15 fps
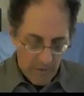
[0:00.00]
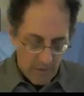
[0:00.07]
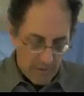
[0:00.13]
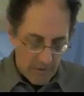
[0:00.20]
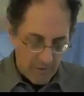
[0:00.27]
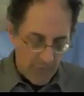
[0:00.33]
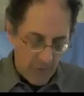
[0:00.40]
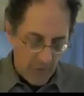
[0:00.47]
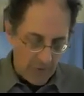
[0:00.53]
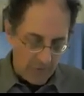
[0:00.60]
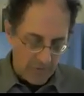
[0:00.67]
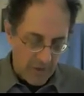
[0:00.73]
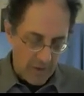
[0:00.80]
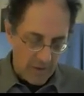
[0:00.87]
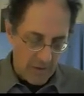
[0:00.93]
Let's
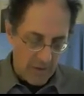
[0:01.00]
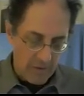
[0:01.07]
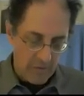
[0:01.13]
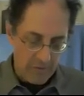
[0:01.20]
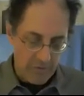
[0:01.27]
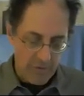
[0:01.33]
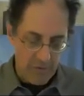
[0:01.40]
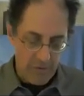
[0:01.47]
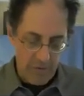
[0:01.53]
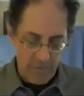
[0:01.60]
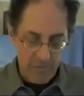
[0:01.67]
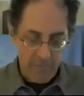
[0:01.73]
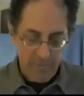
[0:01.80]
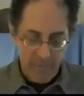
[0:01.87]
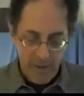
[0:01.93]
focus on
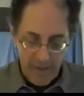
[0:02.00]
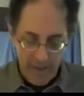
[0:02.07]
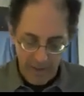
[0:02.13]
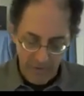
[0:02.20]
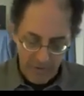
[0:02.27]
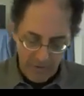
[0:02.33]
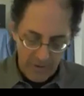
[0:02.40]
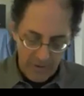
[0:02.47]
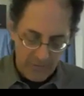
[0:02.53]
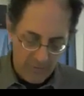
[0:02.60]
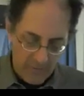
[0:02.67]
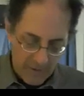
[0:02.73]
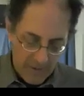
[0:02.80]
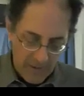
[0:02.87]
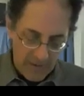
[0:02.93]
deuterium, actually. So
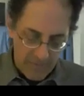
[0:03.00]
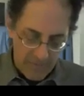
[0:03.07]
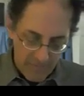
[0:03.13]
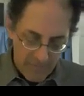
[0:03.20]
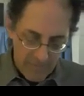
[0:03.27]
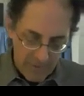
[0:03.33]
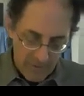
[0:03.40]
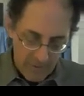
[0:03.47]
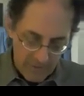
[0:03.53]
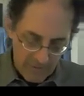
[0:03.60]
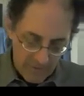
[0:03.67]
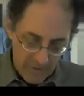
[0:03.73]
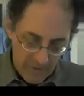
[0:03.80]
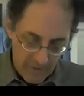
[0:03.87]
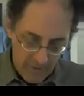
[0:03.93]
again, it's
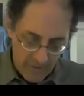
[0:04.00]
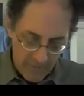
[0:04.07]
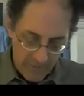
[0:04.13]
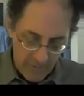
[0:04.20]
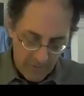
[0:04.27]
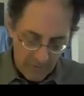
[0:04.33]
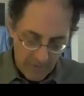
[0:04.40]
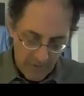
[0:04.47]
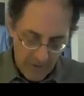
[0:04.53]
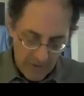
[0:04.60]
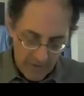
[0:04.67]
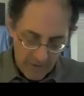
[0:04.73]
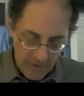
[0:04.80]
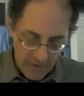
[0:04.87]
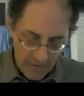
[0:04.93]
a
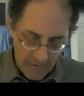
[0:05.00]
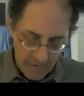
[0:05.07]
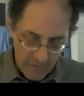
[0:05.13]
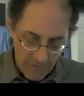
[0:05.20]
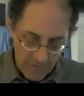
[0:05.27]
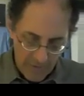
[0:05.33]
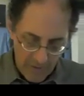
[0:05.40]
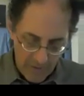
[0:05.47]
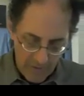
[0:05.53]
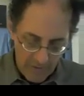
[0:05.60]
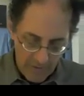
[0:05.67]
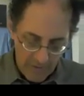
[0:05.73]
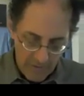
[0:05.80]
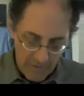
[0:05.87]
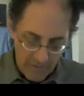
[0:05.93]
proton and a neutron
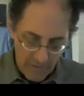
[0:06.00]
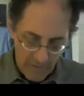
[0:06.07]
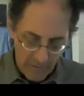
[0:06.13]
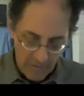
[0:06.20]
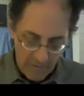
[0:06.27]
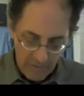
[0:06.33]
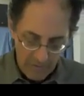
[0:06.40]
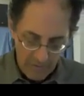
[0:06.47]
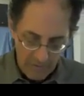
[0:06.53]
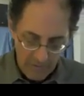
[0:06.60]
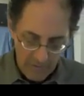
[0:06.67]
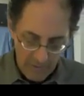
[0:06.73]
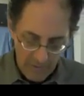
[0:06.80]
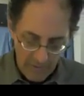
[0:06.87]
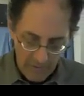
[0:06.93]
in the nucleus,
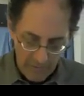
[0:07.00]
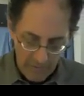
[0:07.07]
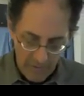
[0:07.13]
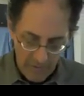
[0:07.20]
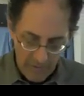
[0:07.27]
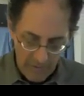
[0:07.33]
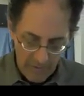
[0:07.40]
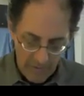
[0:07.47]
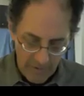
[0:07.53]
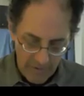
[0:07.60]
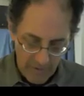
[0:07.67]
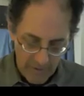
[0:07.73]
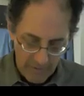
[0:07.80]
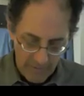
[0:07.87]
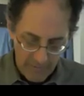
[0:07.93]
and then an
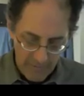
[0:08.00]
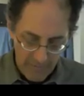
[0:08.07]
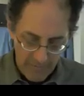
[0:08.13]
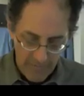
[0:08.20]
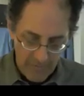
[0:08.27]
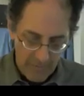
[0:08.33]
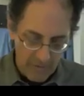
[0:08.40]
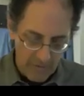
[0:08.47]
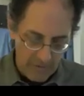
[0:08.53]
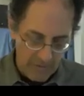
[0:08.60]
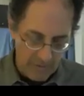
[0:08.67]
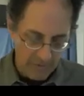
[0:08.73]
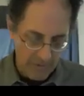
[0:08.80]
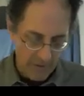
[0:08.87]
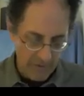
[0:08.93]
electron
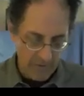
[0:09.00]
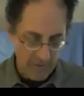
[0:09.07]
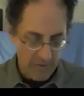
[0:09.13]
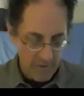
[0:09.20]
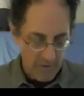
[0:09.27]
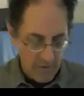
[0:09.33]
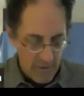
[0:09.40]
around it.